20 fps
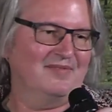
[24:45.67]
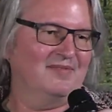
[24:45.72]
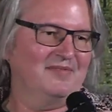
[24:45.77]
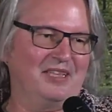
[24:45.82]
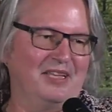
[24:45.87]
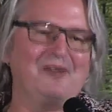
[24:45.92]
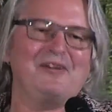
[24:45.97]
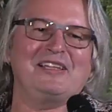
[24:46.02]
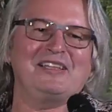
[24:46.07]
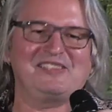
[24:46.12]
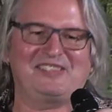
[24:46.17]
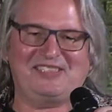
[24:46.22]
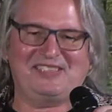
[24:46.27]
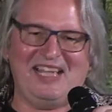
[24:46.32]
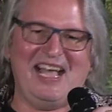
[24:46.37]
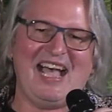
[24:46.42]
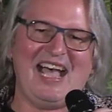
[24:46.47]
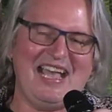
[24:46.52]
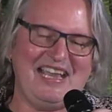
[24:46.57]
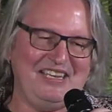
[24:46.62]
They're
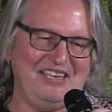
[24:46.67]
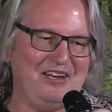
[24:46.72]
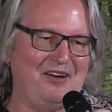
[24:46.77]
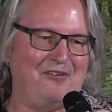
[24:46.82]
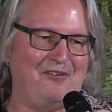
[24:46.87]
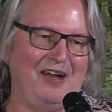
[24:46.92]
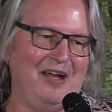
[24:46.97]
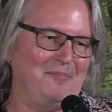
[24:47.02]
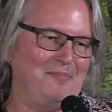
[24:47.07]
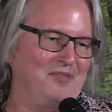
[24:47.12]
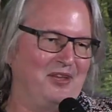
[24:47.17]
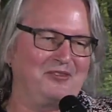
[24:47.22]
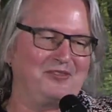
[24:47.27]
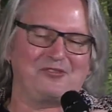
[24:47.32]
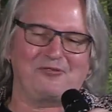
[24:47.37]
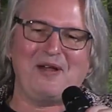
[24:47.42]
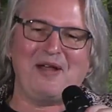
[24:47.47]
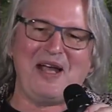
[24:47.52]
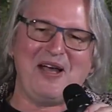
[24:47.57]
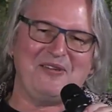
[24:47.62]
inside Europe. They're
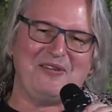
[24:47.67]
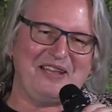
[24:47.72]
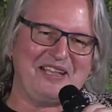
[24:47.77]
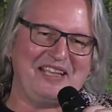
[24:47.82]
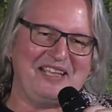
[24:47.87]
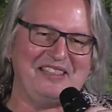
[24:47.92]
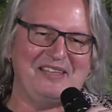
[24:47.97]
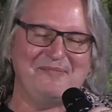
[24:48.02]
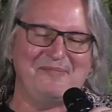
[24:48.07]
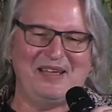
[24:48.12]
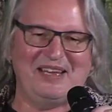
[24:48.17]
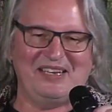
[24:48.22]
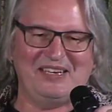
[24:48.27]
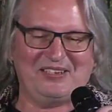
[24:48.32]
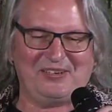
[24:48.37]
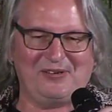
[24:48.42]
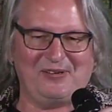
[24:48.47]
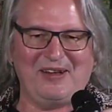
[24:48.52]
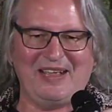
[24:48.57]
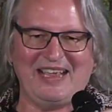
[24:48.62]
drowning in the
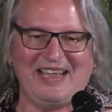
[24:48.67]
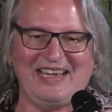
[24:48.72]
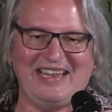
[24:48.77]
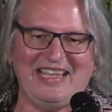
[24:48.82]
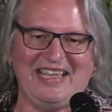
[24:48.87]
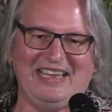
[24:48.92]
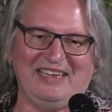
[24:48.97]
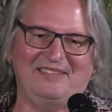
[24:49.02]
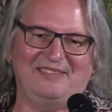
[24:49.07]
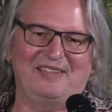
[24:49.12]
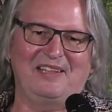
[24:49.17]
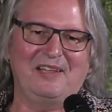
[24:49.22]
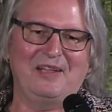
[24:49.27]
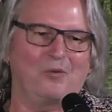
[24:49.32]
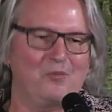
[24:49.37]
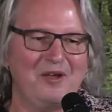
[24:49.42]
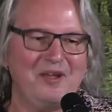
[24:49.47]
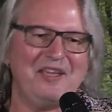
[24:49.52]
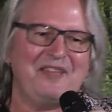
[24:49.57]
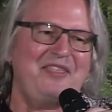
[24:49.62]
Mediterranean
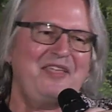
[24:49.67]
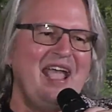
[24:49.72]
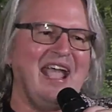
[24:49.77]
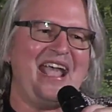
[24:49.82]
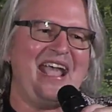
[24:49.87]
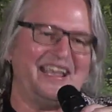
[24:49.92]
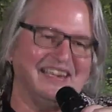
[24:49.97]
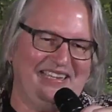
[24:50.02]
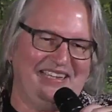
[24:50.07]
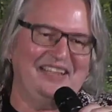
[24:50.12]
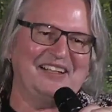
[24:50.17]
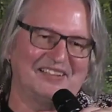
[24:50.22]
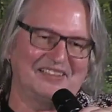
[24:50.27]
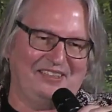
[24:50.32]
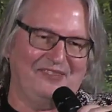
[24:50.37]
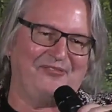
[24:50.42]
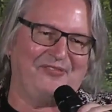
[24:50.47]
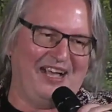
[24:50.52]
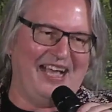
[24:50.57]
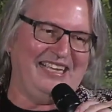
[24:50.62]
with handheld
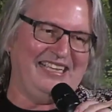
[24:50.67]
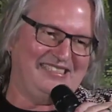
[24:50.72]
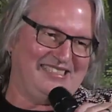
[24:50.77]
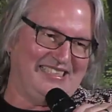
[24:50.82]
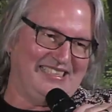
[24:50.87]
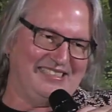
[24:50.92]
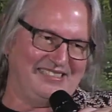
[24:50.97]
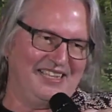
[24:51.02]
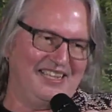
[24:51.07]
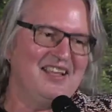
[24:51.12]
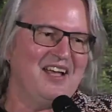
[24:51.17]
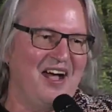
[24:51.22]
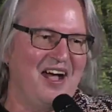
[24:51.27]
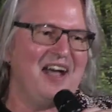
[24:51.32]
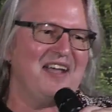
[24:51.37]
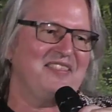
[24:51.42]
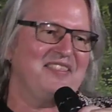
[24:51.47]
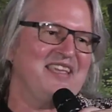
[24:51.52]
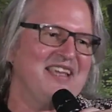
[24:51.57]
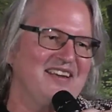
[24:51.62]
devices
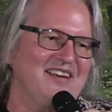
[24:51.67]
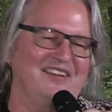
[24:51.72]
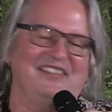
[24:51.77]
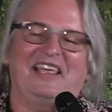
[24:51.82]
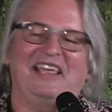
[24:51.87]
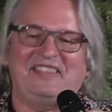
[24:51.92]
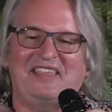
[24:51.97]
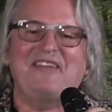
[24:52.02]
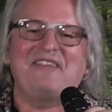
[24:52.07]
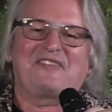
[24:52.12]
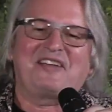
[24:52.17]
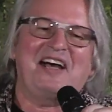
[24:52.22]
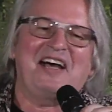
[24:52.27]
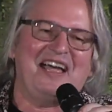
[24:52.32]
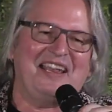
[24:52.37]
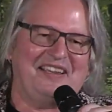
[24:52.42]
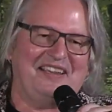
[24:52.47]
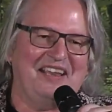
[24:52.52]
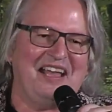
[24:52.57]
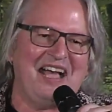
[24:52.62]
on the internet. They've
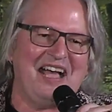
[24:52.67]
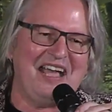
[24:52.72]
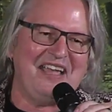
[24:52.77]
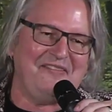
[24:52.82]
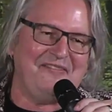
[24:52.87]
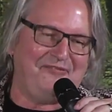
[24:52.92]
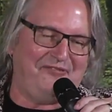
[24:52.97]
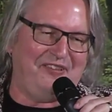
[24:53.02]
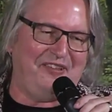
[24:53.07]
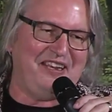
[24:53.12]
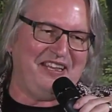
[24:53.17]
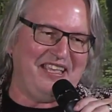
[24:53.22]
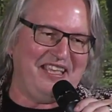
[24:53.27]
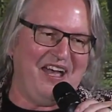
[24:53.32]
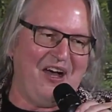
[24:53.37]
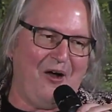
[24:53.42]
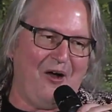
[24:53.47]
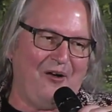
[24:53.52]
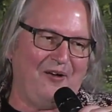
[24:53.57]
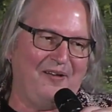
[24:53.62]
got live
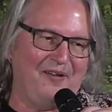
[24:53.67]
video.